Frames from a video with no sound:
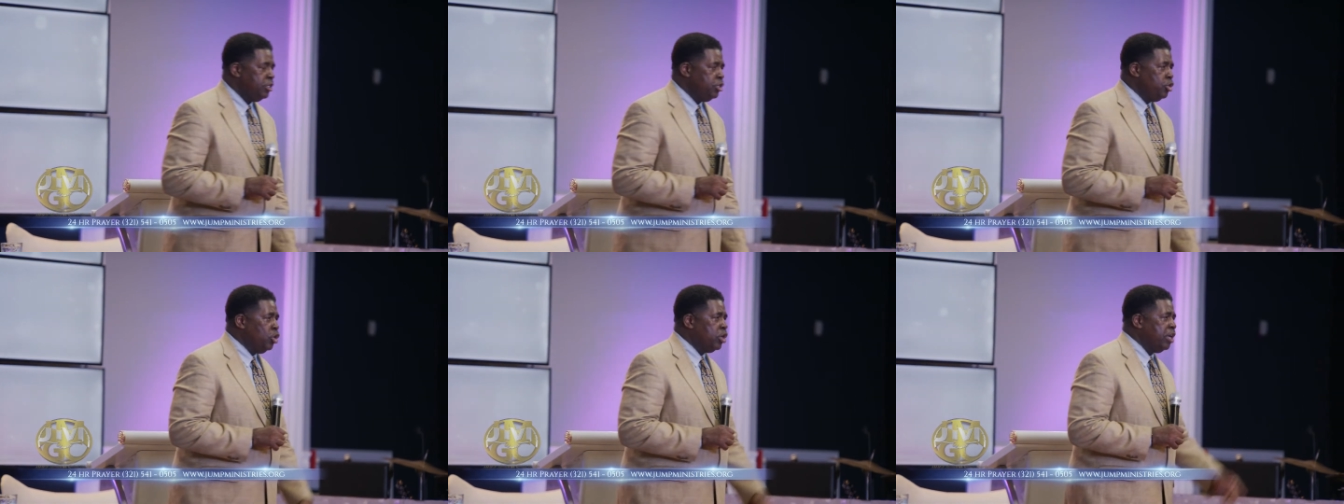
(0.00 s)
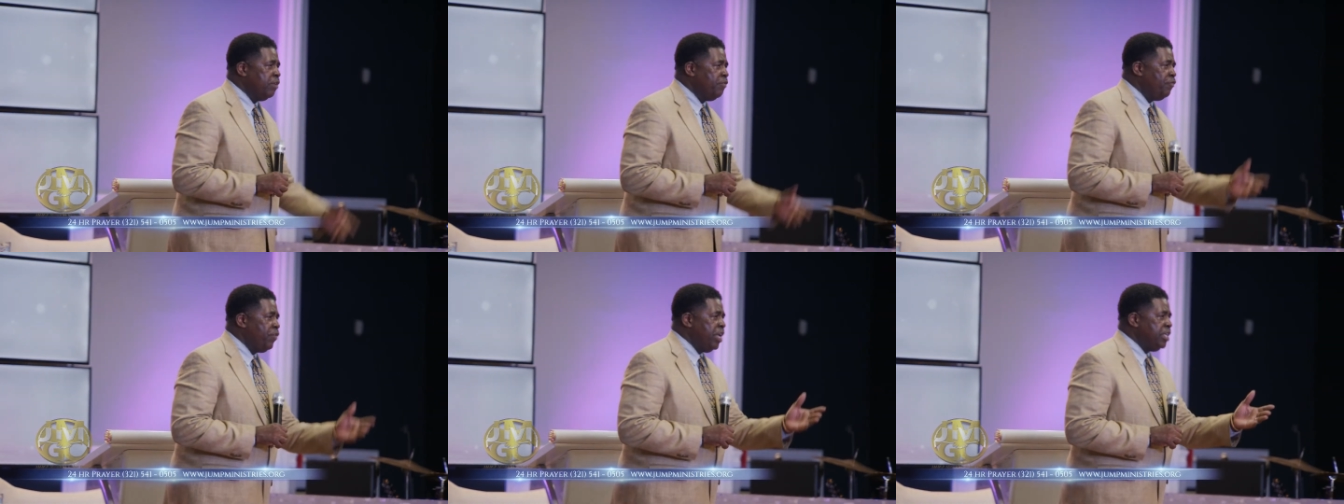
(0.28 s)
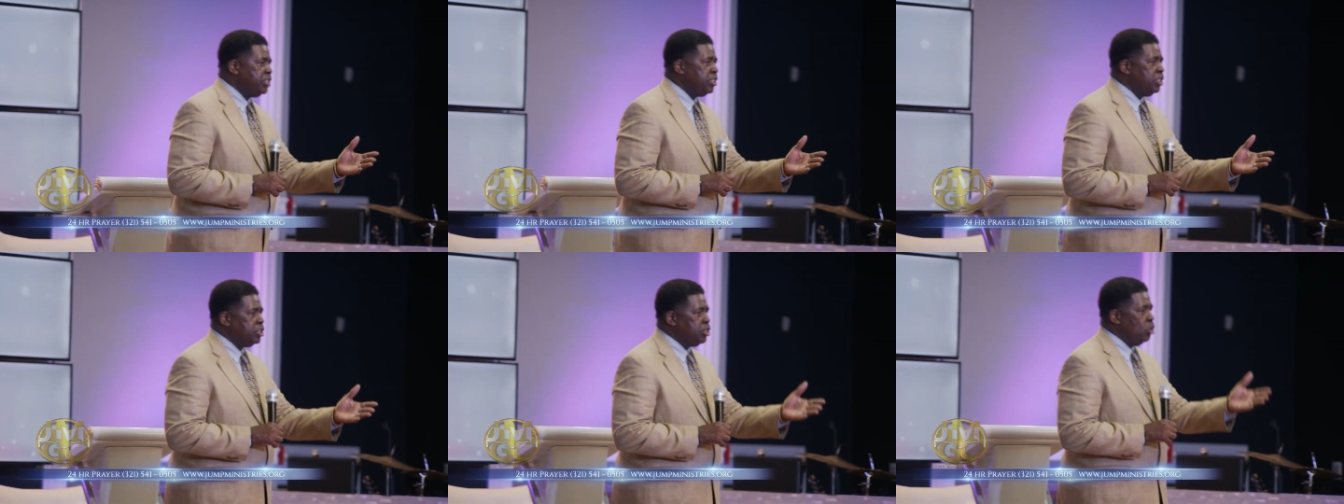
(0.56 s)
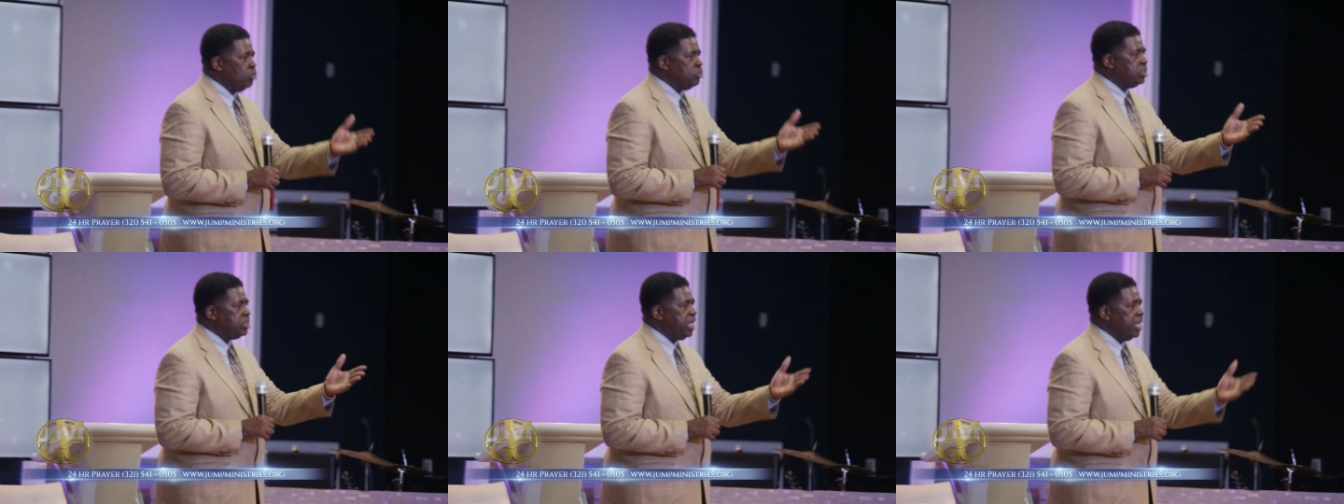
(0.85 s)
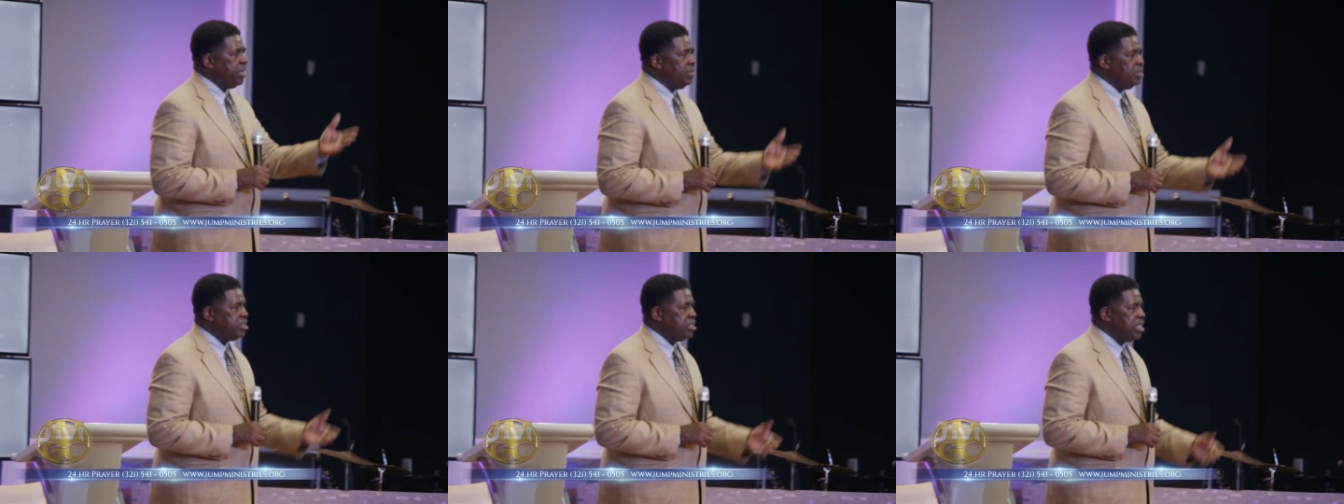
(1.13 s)
You're convinced it's going to
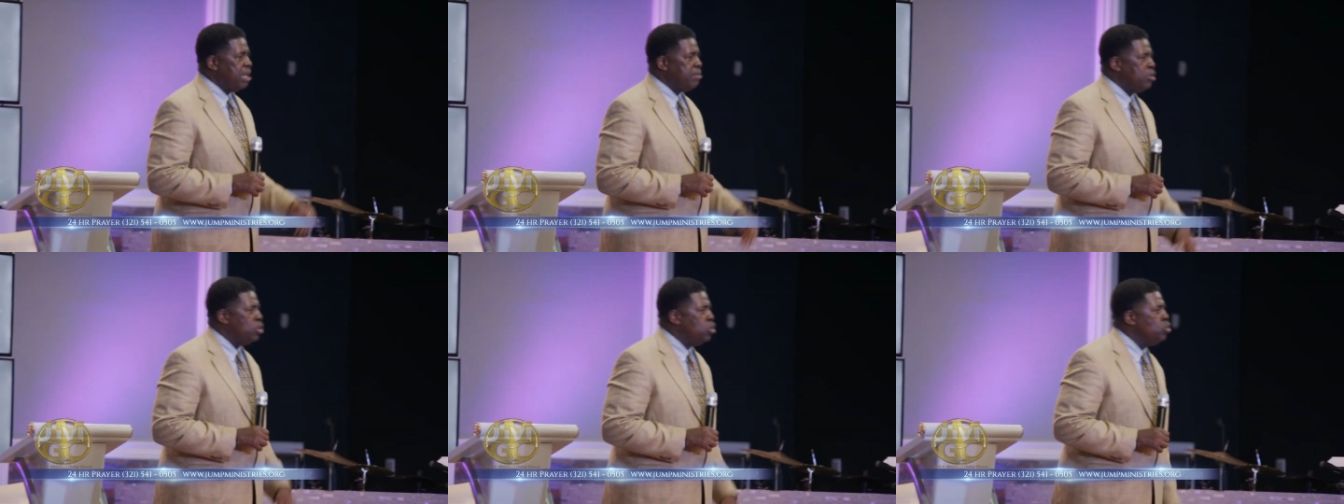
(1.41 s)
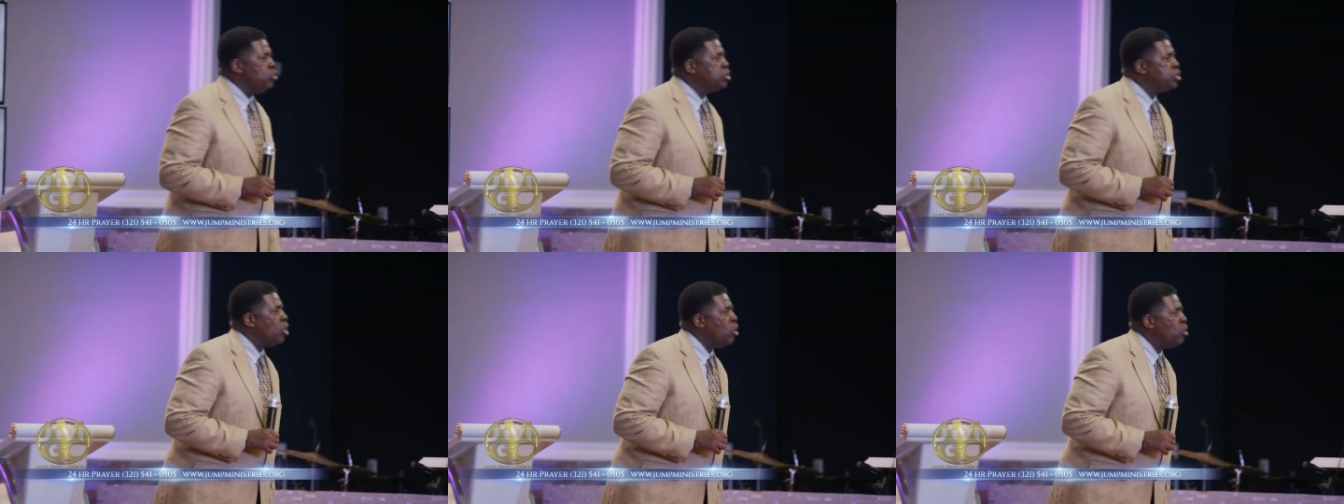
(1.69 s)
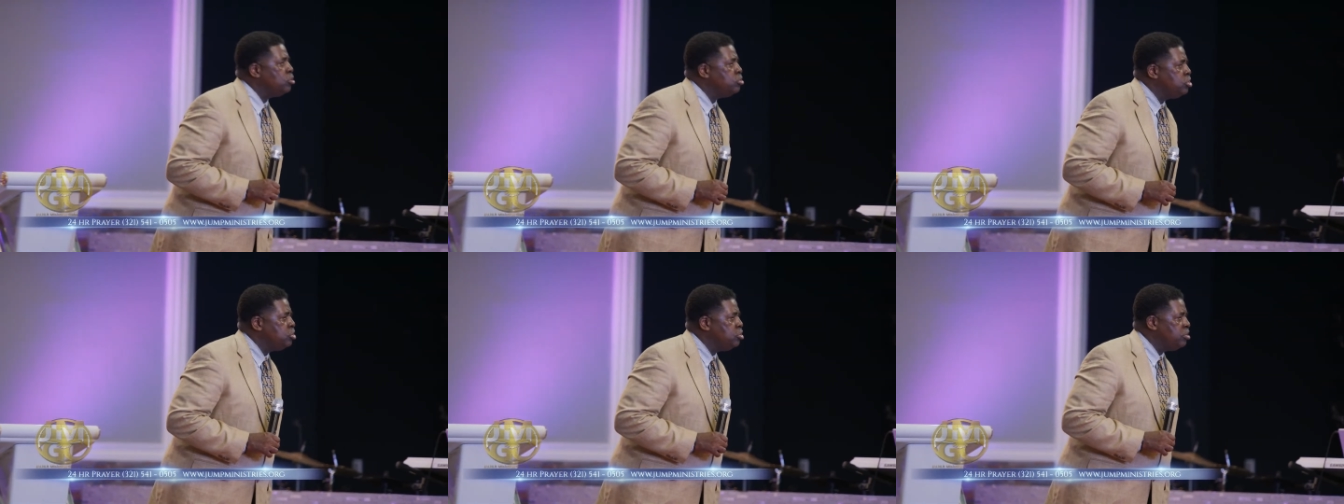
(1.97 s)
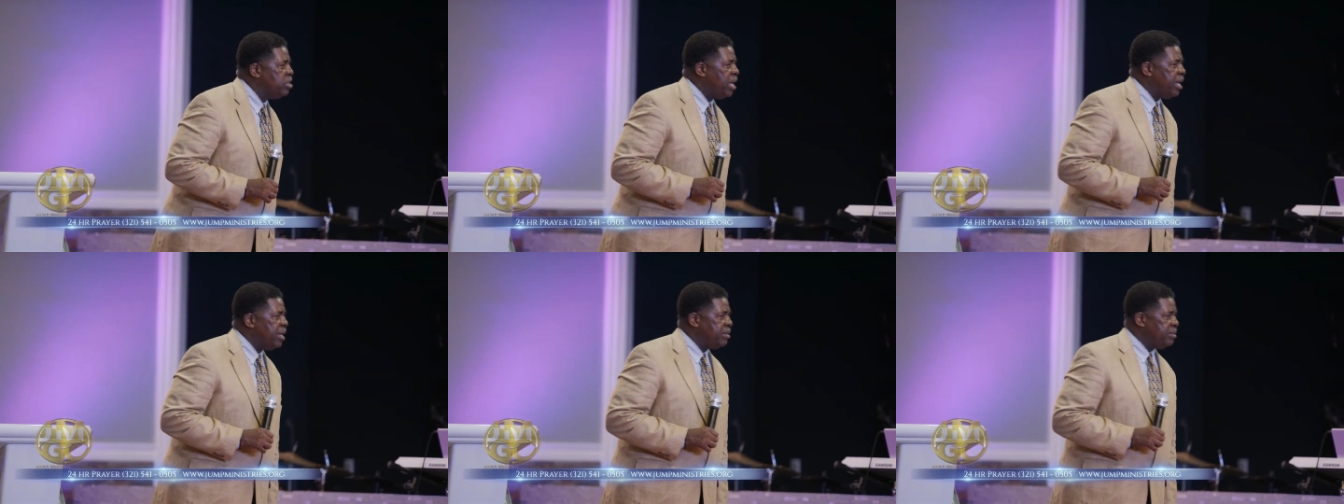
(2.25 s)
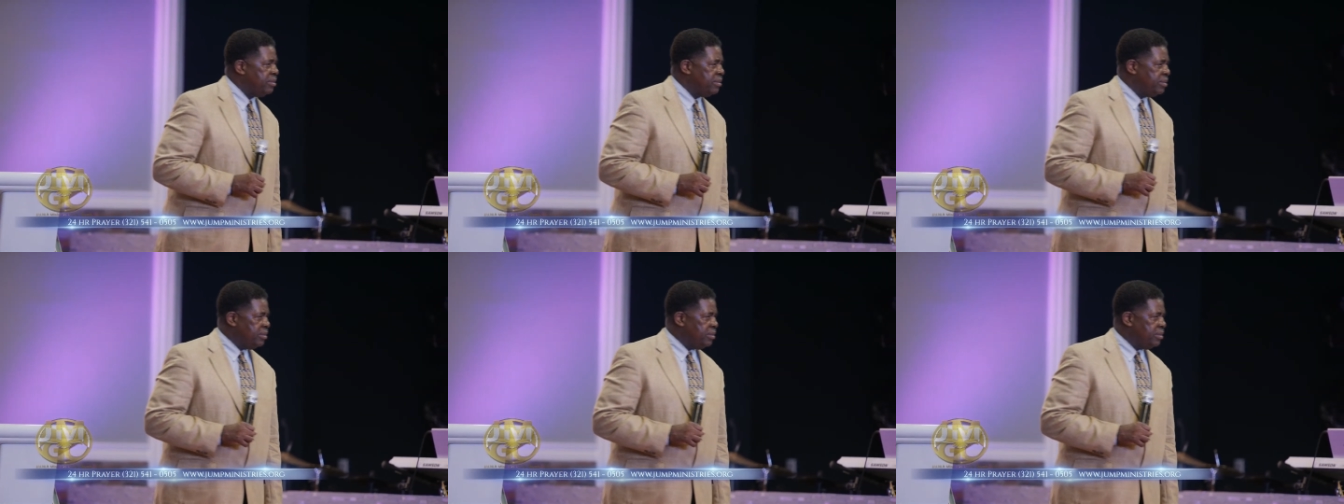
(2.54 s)
stay the same. Who told you that?